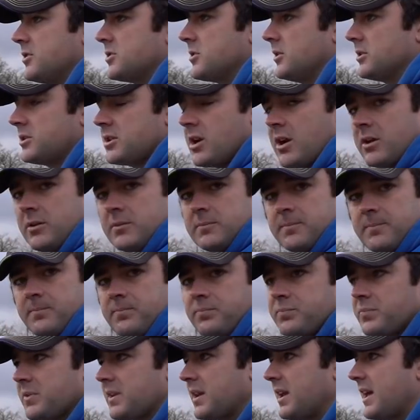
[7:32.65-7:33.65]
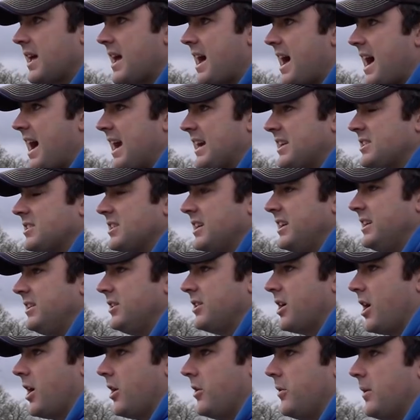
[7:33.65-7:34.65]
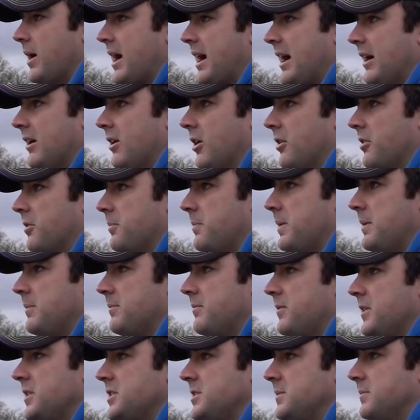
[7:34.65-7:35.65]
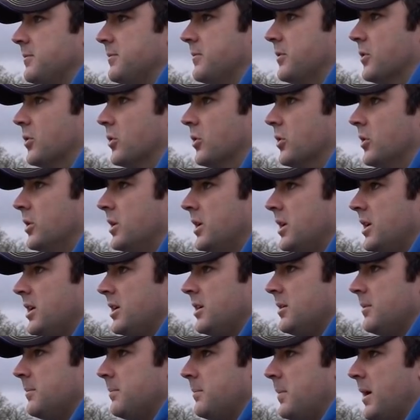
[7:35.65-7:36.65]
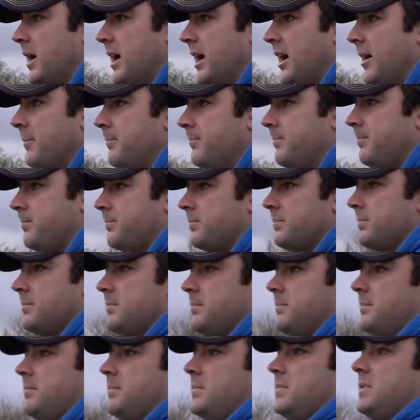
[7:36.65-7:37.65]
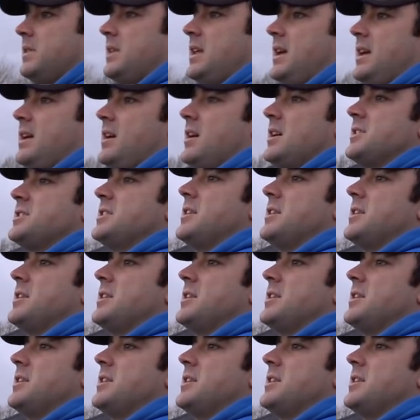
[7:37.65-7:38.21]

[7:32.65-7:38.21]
So I don't actually know how long I've been fishing for. There's